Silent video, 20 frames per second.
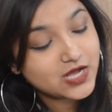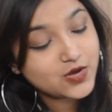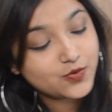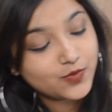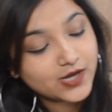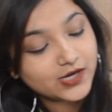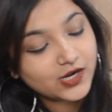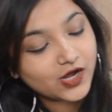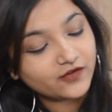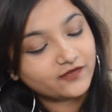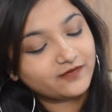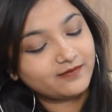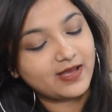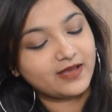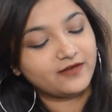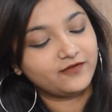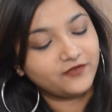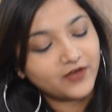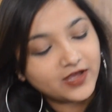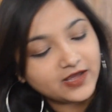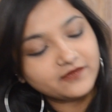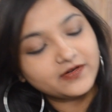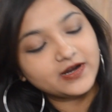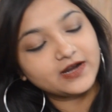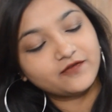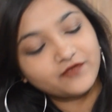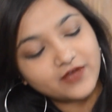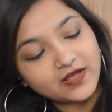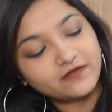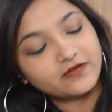one of my
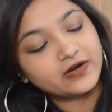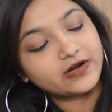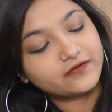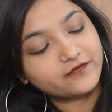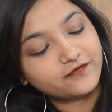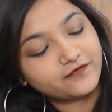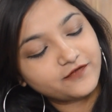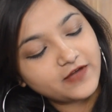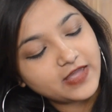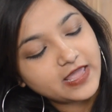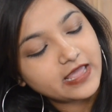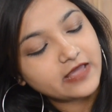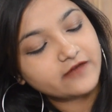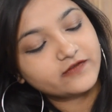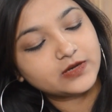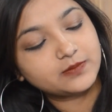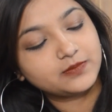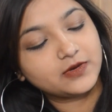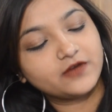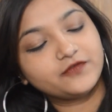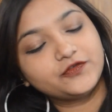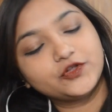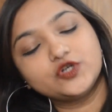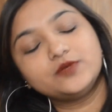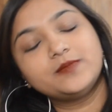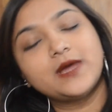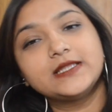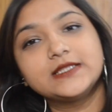favorite perfume,